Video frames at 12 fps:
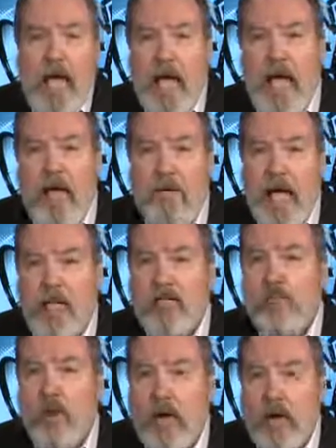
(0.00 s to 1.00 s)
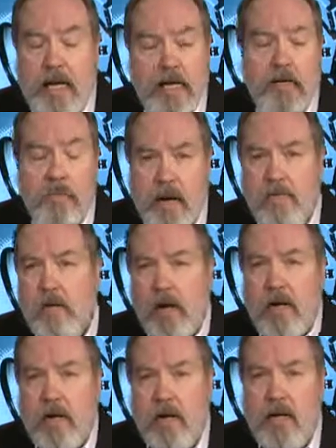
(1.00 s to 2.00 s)
a mass marketing, direct
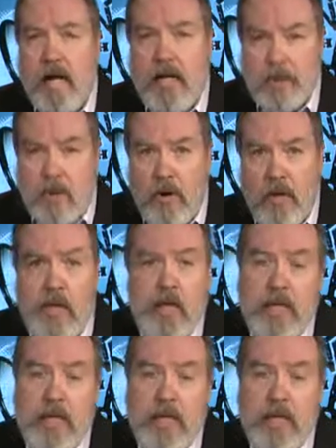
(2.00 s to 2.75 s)
marketer expert.